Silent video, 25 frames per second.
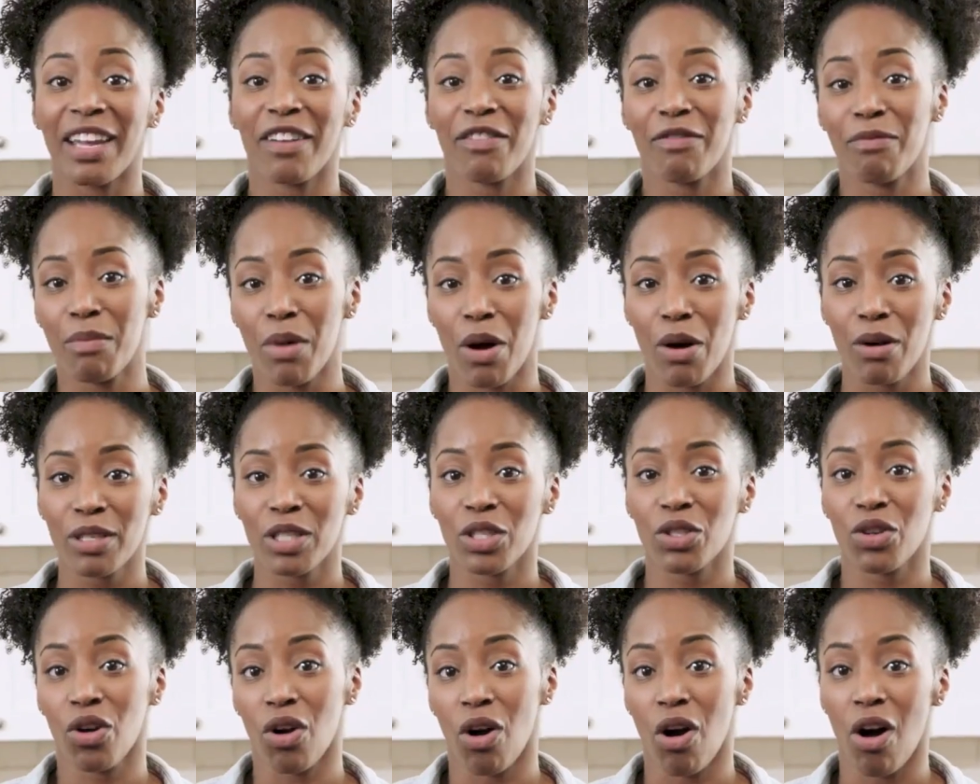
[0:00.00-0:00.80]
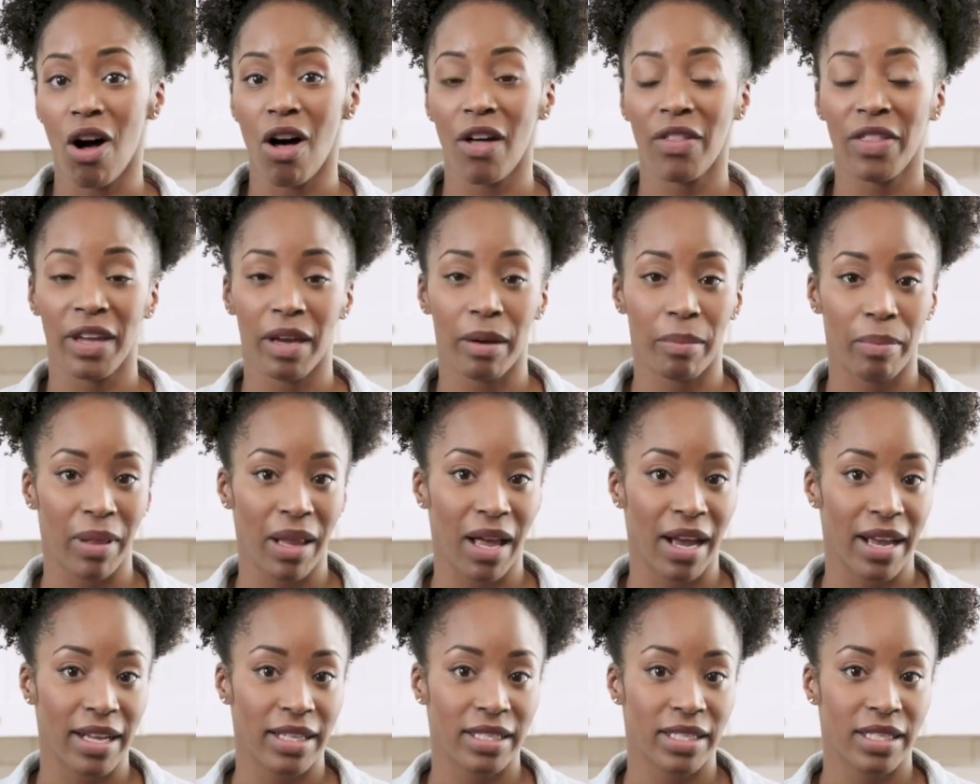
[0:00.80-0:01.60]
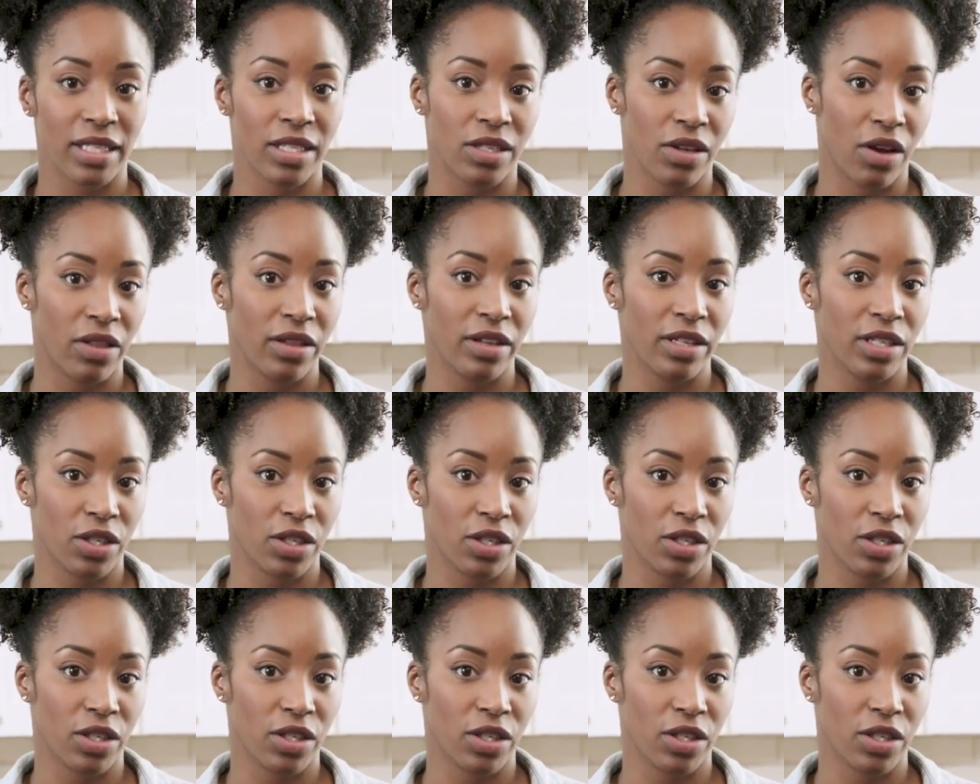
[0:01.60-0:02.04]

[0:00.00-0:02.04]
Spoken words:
if most or all the appliances on the